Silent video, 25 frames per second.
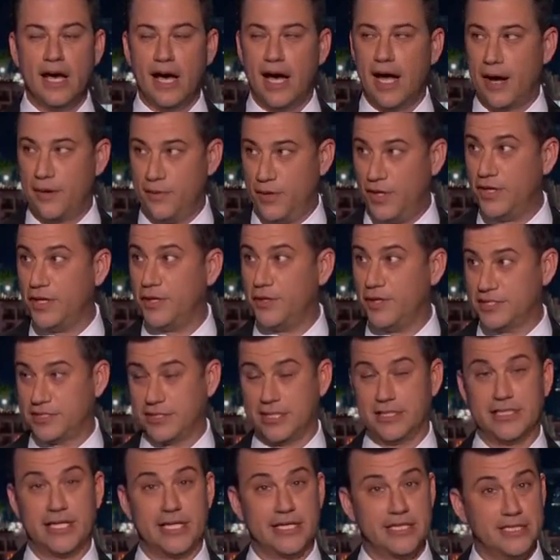I really was. I
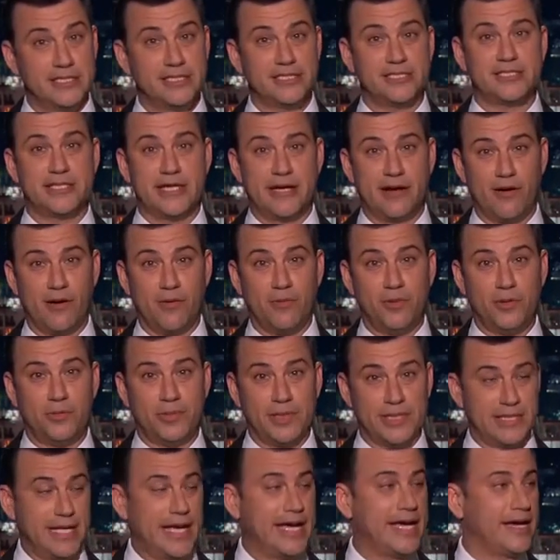was like, this is terrible,
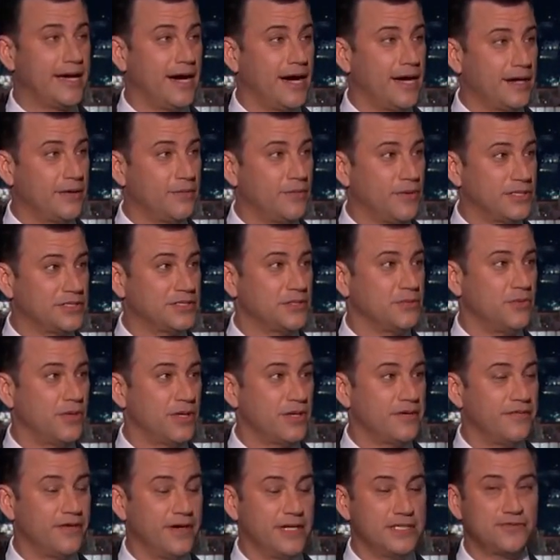but thank God it wasn't
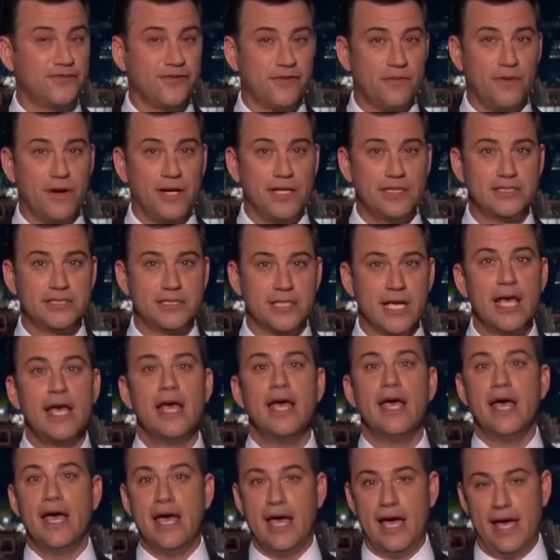one of us for once.
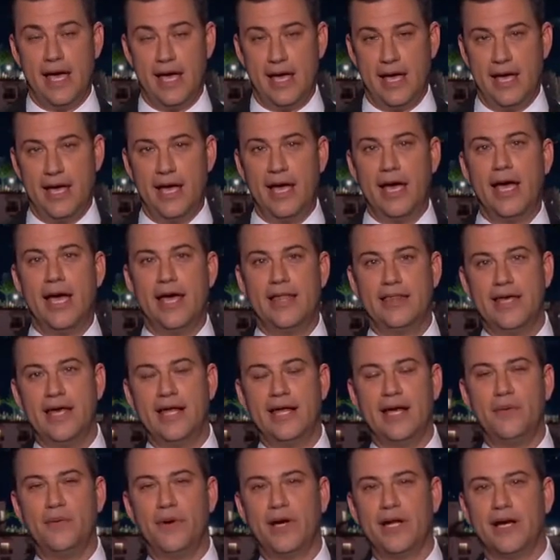And
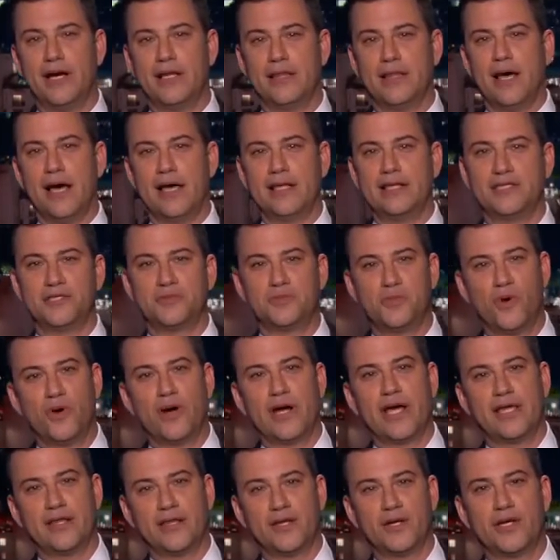then I went online this
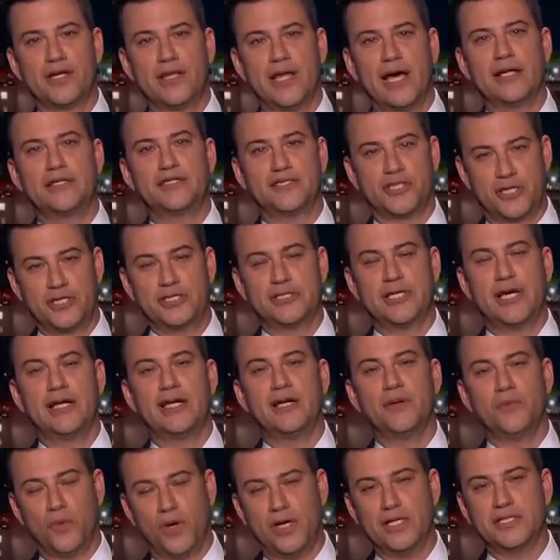morning and learned that turns out
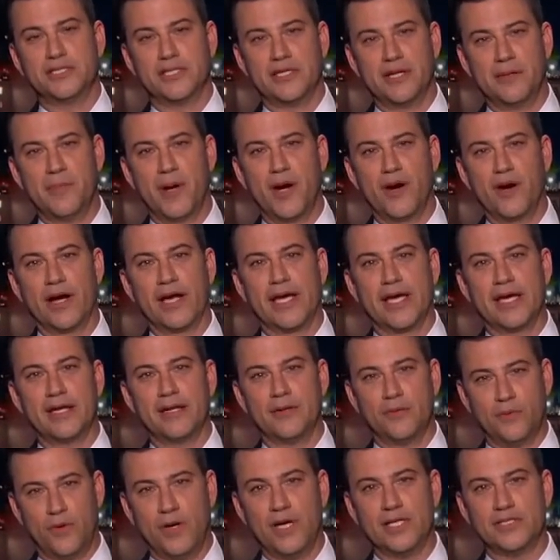it was an American.
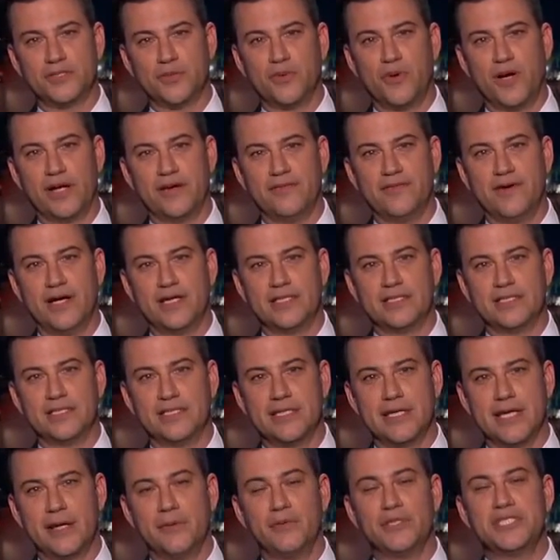It was one of us.
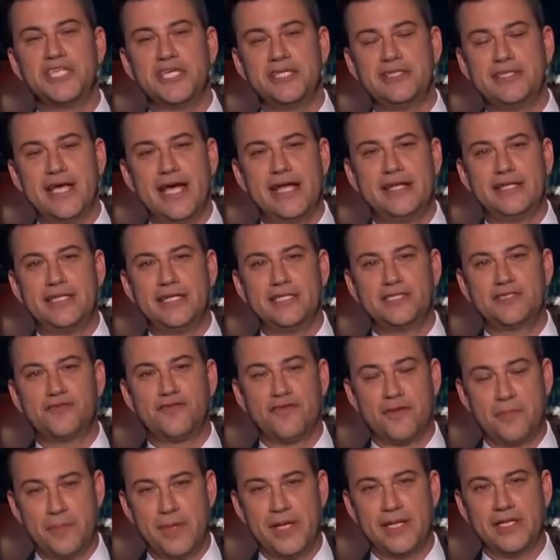It was a dentist
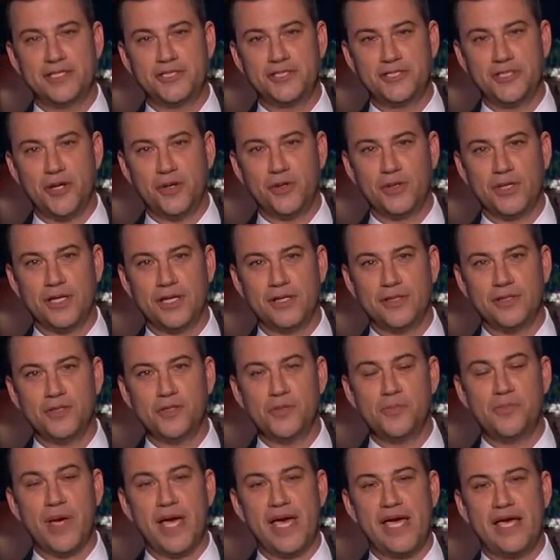from Minnesota
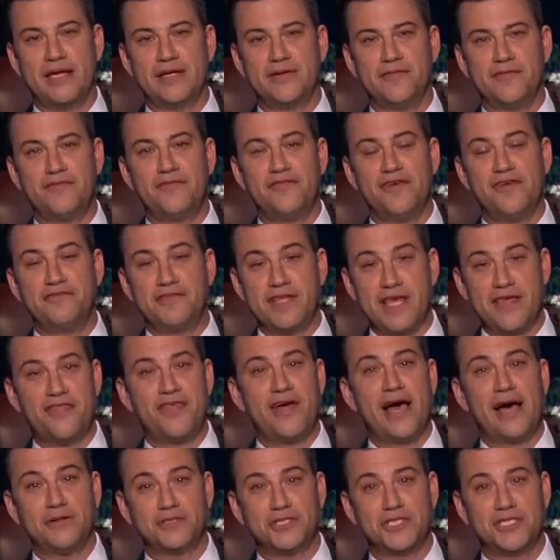who paid
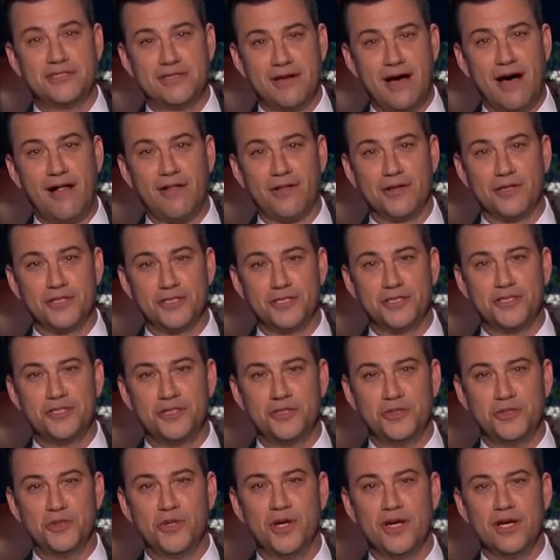$50,000
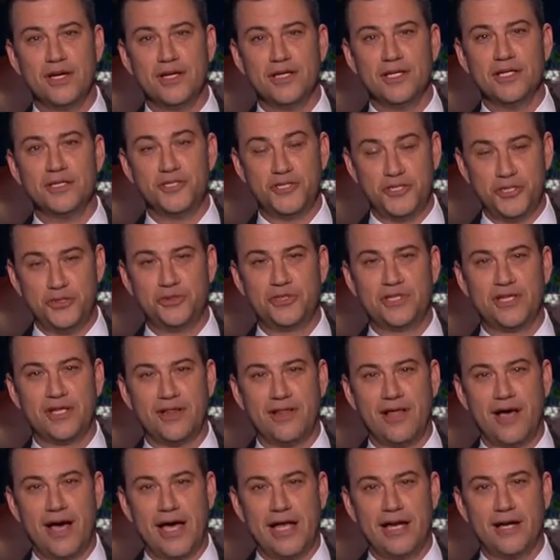to shoot the
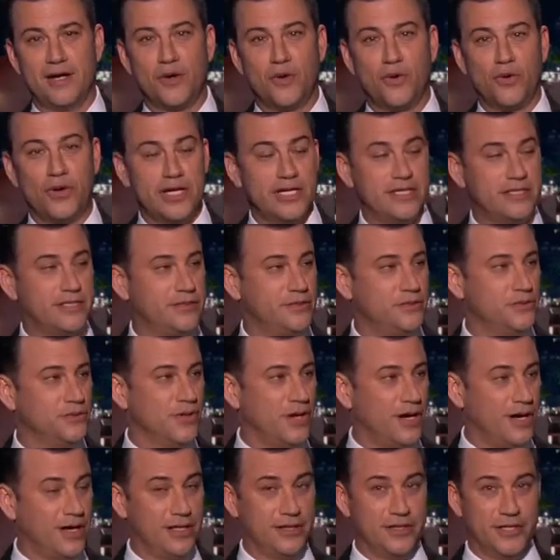lion. According
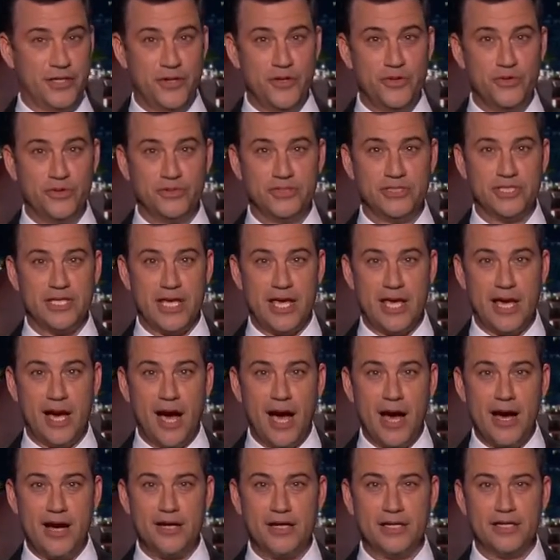to the news, he
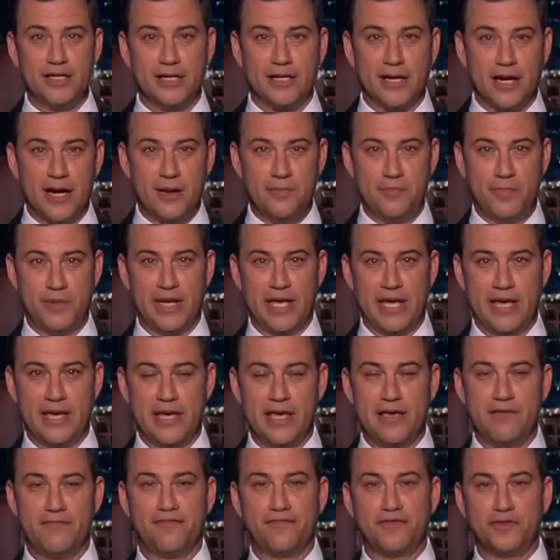hired a company.
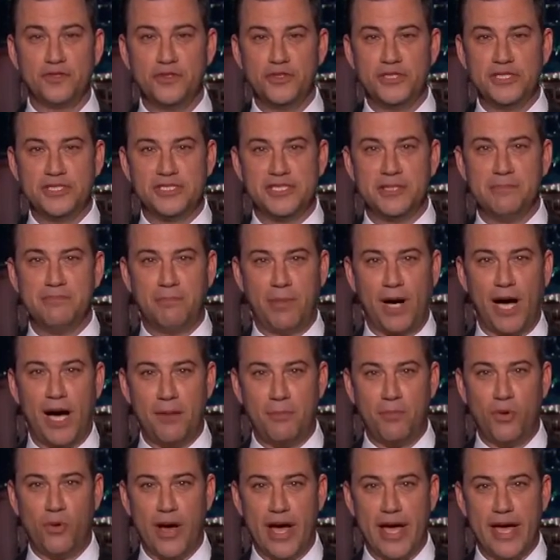He flew to
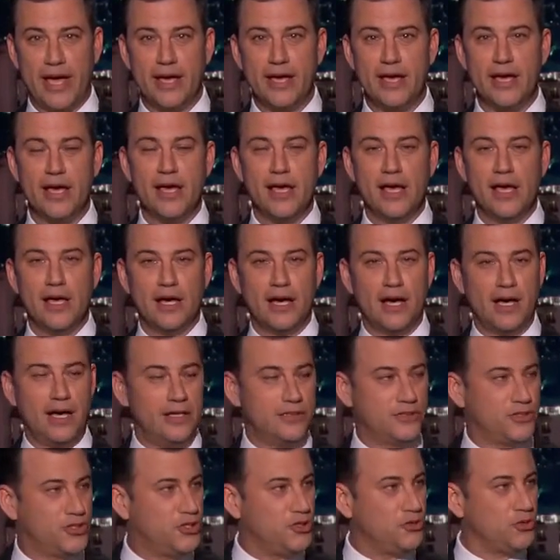Zimbabwe.
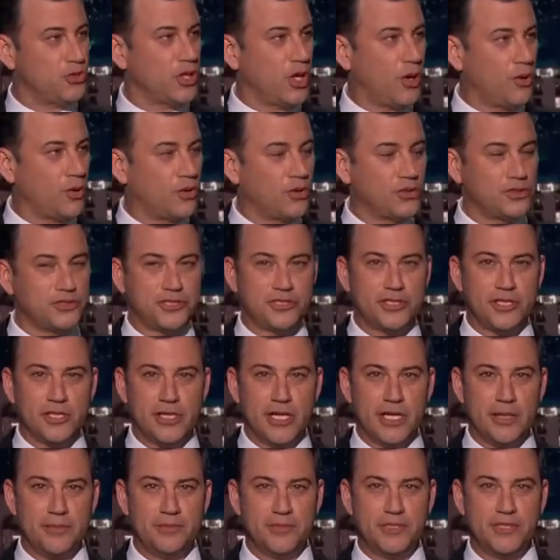Two locals
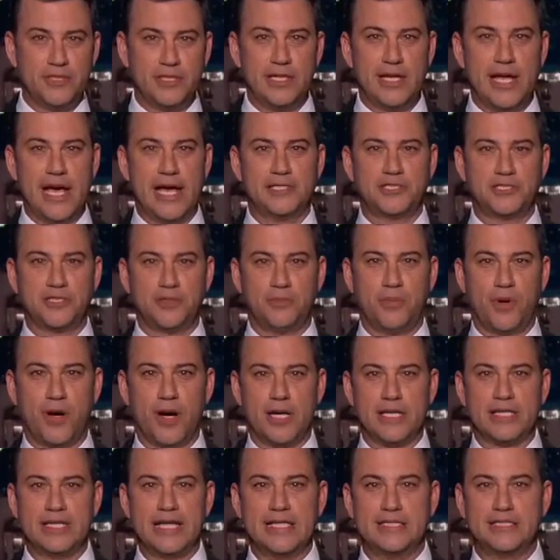took him to the national
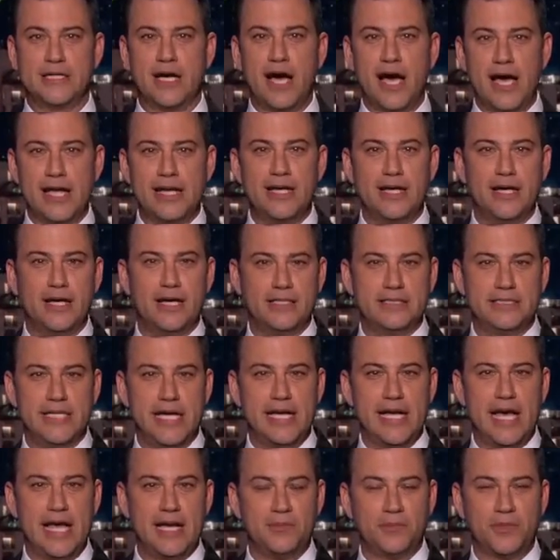park. They tied a
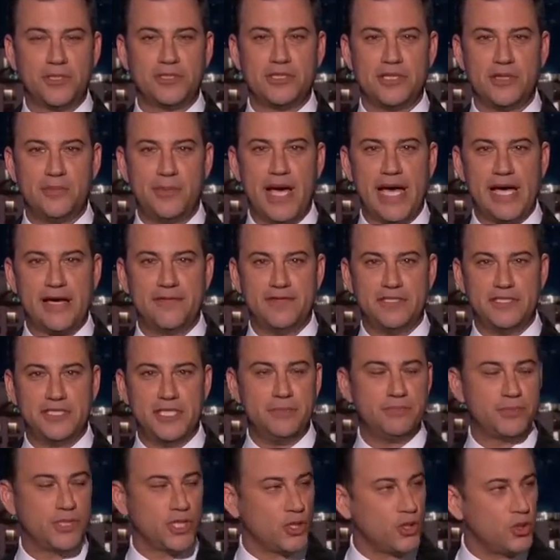dead animal to the back of a
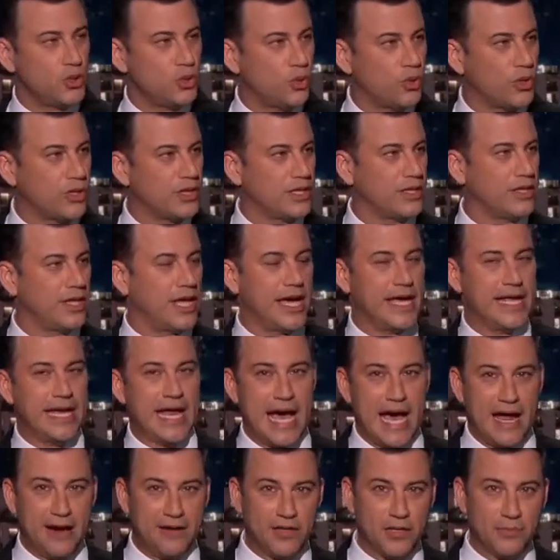Jeep to lure the lion
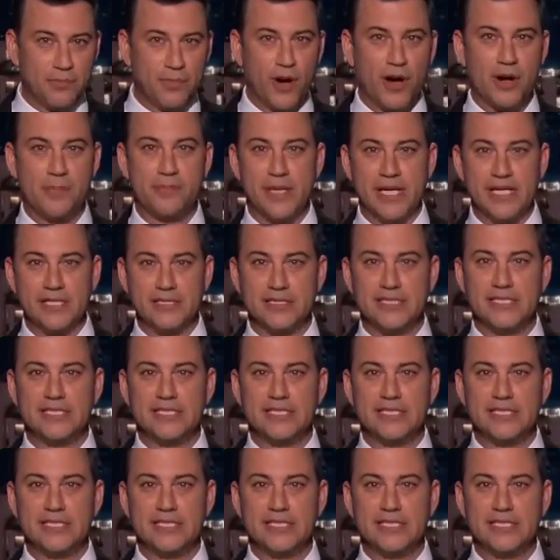out of the park because